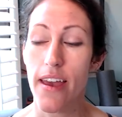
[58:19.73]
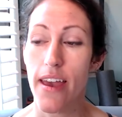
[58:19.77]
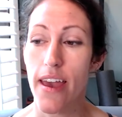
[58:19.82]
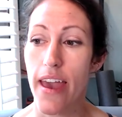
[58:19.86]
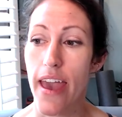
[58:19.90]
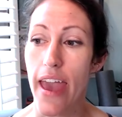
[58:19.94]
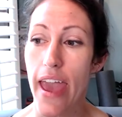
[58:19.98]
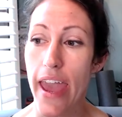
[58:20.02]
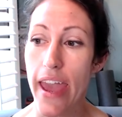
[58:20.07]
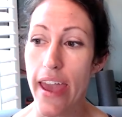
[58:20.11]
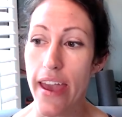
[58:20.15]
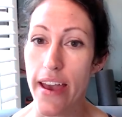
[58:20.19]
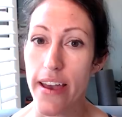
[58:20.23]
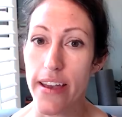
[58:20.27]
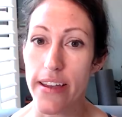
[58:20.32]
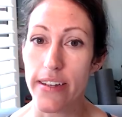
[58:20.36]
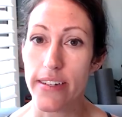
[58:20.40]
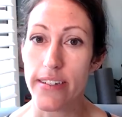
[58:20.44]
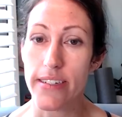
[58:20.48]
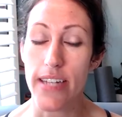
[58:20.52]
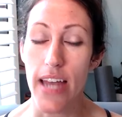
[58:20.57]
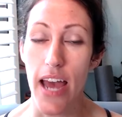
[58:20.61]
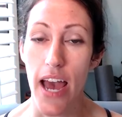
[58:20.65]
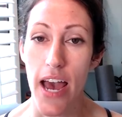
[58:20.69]

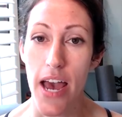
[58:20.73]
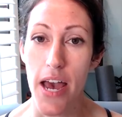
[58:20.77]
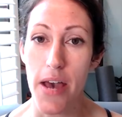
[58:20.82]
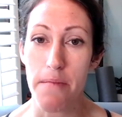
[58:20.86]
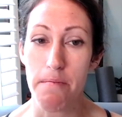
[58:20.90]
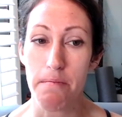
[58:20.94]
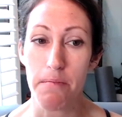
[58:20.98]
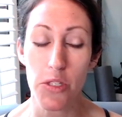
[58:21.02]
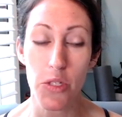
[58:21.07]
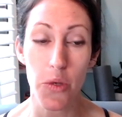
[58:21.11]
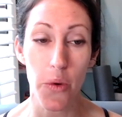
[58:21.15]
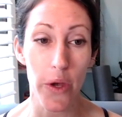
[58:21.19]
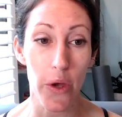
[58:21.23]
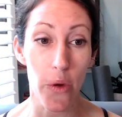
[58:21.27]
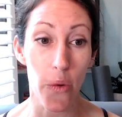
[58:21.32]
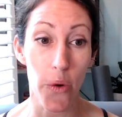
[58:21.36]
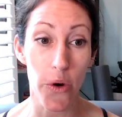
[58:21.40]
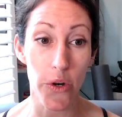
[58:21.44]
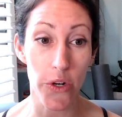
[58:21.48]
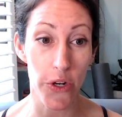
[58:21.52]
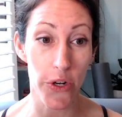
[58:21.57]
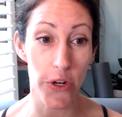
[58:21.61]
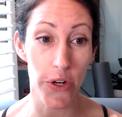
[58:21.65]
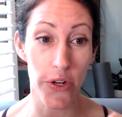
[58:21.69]
And um, so I
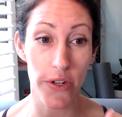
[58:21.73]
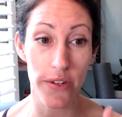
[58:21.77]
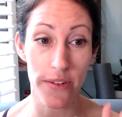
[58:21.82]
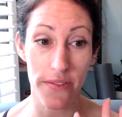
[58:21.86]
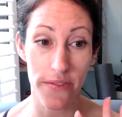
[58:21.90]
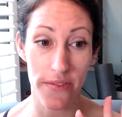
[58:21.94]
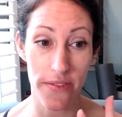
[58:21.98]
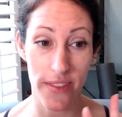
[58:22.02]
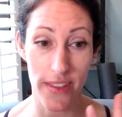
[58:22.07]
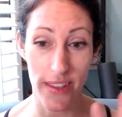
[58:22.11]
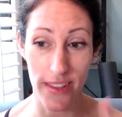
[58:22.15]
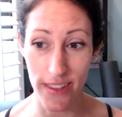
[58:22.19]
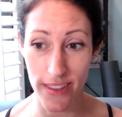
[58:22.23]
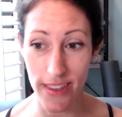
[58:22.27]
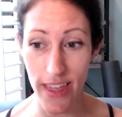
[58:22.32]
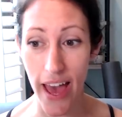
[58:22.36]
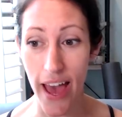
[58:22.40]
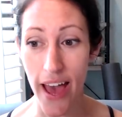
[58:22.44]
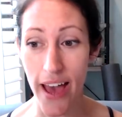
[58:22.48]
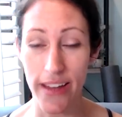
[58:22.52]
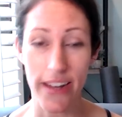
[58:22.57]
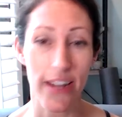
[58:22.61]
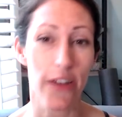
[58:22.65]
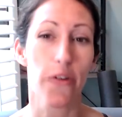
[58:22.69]
ordered
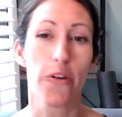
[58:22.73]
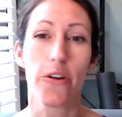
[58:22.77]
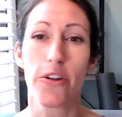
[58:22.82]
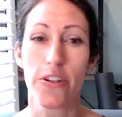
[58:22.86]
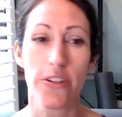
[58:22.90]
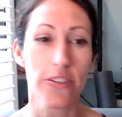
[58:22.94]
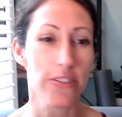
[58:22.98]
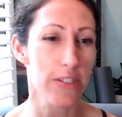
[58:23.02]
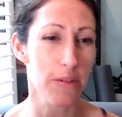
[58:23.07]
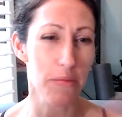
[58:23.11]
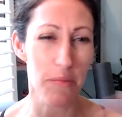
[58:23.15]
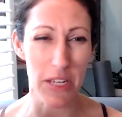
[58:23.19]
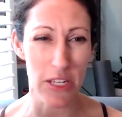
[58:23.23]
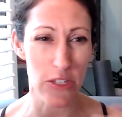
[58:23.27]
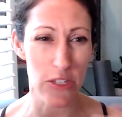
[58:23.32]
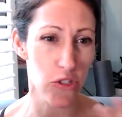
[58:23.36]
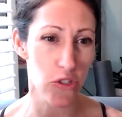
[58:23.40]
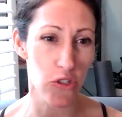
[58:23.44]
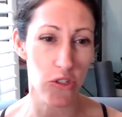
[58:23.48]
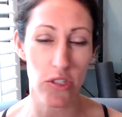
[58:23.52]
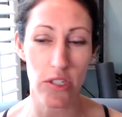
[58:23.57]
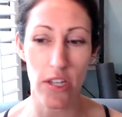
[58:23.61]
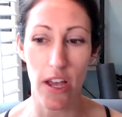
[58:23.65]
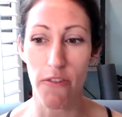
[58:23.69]
that. I ordered some
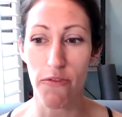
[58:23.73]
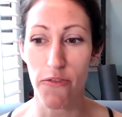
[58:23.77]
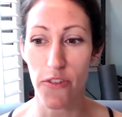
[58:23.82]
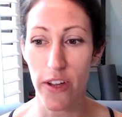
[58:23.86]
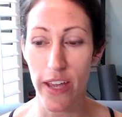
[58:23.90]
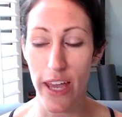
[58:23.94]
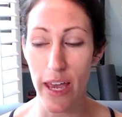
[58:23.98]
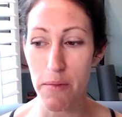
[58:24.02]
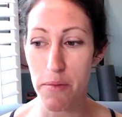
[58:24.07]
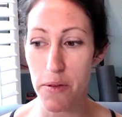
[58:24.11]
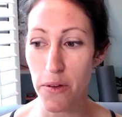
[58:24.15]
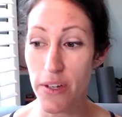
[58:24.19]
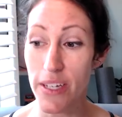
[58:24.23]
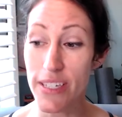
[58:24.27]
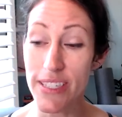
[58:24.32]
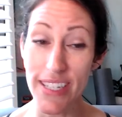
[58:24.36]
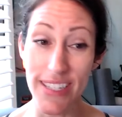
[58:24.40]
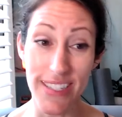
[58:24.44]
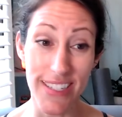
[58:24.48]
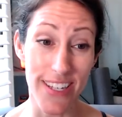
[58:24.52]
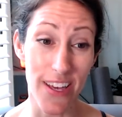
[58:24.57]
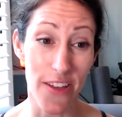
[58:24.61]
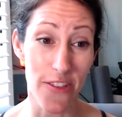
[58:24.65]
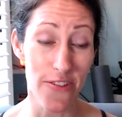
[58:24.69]
Easter stuff for Gabriel because
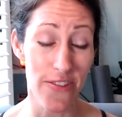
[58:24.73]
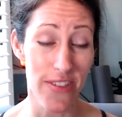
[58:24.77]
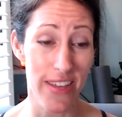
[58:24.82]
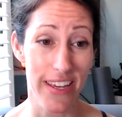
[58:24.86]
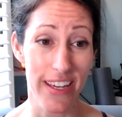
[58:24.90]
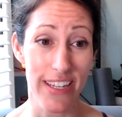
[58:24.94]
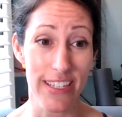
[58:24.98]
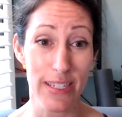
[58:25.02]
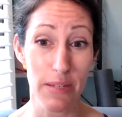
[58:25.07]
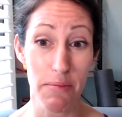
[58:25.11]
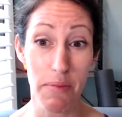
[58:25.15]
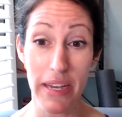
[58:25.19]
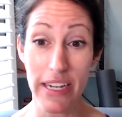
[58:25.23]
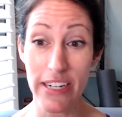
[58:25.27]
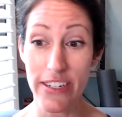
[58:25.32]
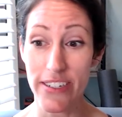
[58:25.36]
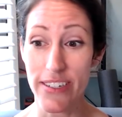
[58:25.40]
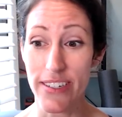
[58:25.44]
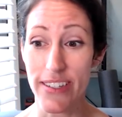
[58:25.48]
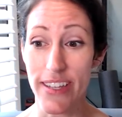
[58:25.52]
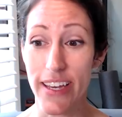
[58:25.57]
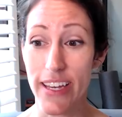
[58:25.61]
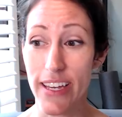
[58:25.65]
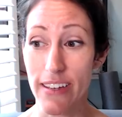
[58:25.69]
that's the other thing is
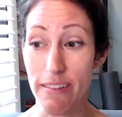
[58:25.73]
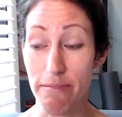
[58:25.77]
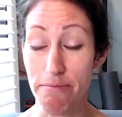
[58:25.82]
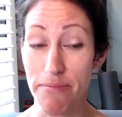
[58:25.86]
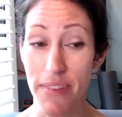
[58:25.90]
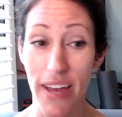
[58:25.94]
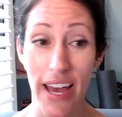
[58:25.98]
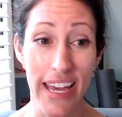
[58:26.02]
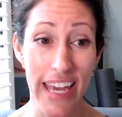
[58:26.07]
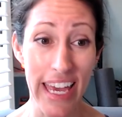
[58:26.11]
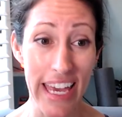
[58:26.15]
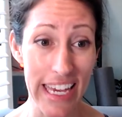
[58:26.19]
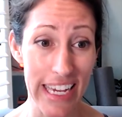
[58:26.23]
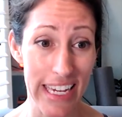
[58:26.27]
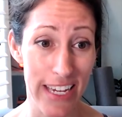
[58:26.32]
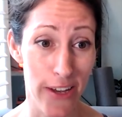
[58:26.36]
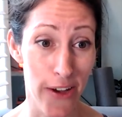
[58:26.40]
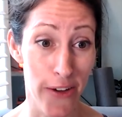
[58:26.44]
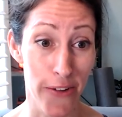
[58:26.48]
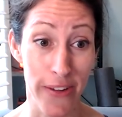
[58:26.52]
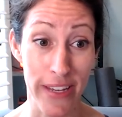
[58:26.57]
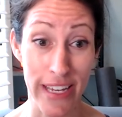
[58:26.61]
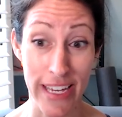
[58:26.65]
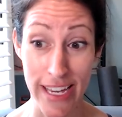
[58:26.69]
apparently. like I can't
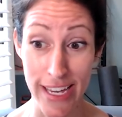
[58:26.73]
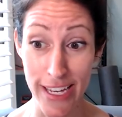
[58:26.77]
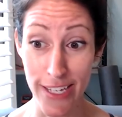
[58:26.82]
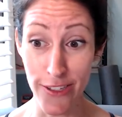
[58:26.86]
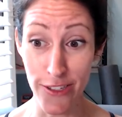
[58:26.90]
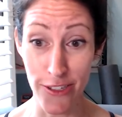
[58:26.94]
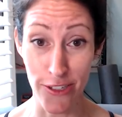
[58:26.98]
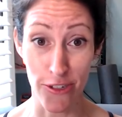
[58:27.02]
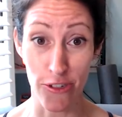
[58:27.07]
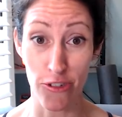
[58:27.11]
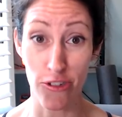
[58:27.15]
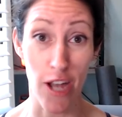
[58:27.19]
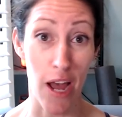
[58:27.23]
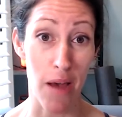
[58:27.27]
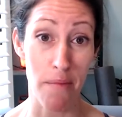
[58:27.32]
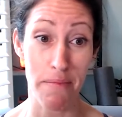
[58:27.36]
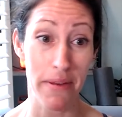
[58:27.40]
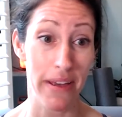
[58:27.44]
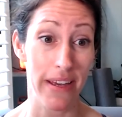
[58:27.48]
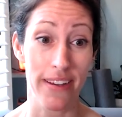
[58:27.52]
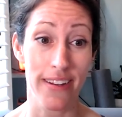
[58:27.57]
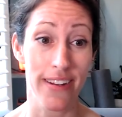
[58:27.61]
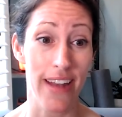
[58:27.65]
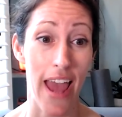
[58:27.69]
go Easter
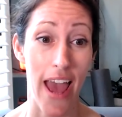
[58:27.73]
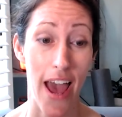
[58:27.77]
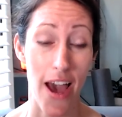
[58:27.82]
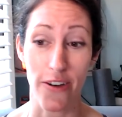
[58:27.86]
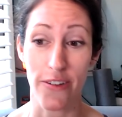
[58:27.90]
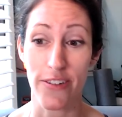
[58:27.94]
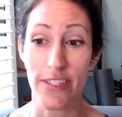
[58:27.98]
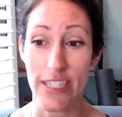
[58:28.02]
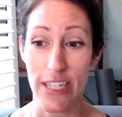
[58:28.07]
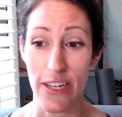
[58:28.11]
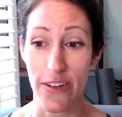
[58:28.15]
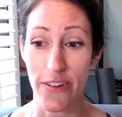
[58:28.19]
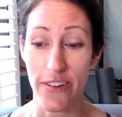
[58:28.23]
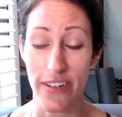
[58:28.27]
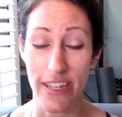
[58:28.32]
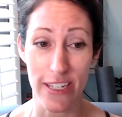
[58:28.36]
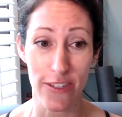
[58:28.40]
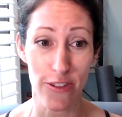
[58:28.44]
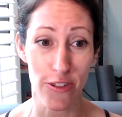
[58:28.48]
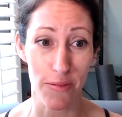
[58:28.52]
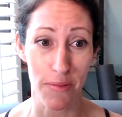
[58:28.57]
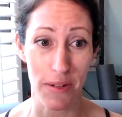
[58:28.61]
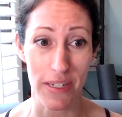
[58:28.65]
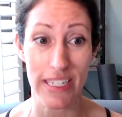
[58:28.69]
shopping now. So
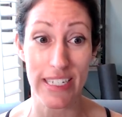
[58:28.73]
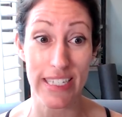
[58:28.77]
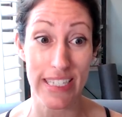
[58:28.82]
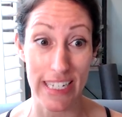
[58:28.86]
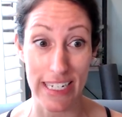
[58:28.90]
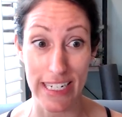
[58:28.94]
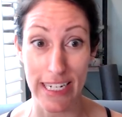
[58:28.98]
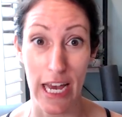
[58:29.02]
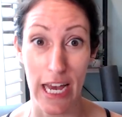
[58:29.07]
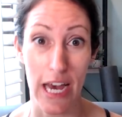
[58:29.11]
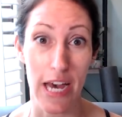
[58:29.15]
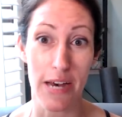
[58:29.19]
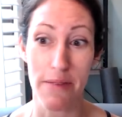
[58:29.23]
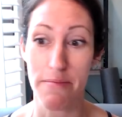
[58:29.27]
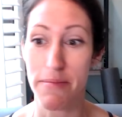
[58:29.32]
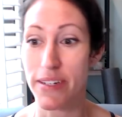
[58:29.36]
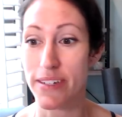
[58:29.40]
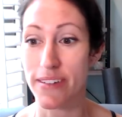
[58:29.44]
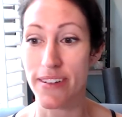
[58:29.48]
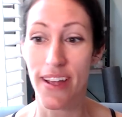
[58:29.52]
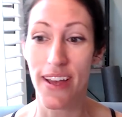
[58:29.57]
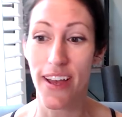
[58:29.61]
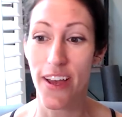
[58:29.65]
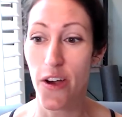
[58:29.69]
Easter Bunny is going to come
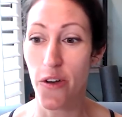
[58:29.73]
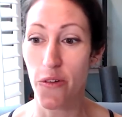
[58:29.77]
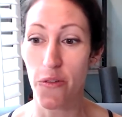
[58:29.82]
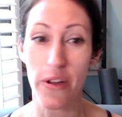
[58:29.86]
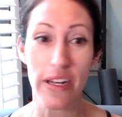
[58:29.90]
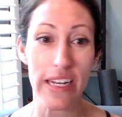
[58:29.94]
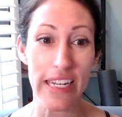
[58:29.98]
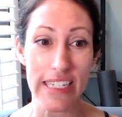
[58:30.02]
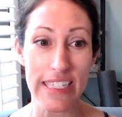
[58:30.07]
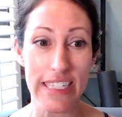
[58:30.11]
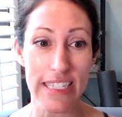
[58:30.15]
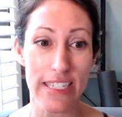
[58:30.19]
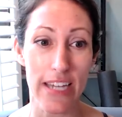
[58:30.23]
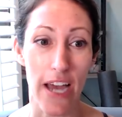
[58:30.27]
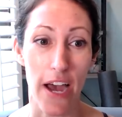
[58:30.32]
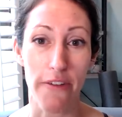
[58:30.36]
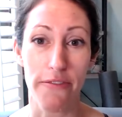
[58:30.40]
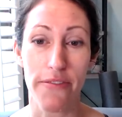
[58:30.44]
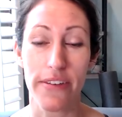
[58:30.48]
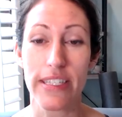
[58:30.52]
and we need stuff.